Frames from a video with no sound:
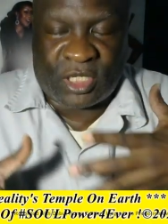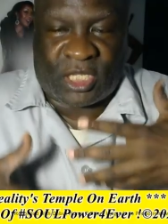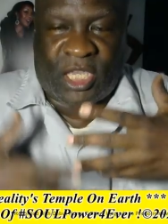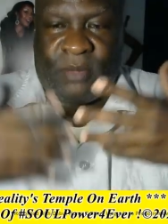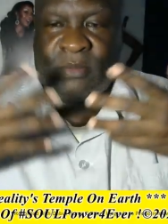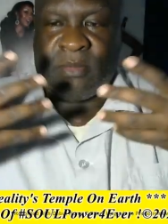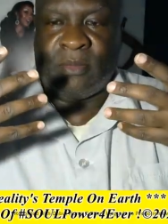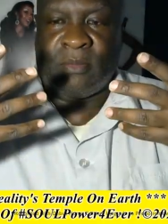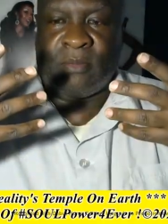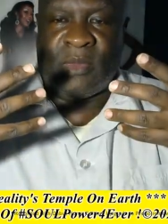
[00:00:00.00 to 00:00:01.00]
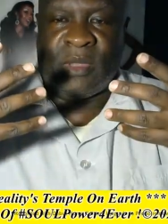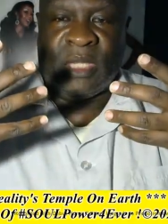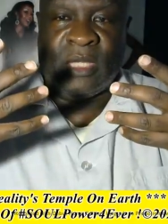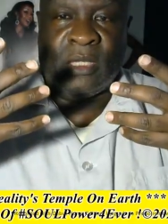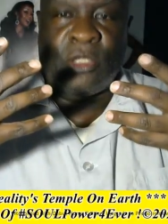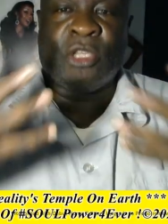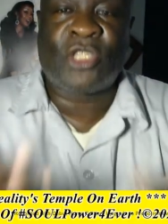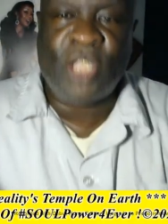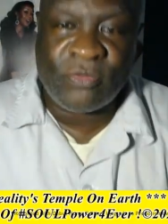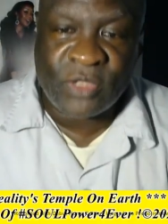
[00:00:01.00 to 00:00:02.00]
to keep
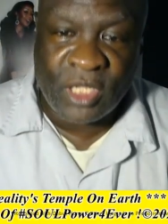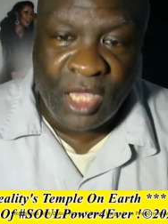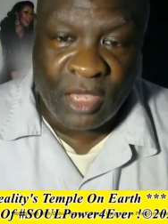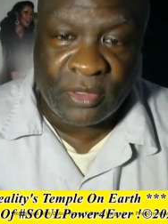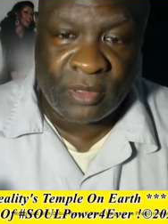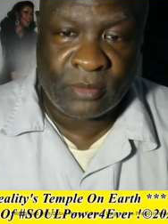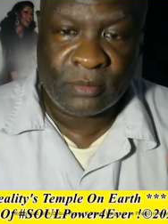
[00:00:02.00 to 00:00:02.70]
yourself together.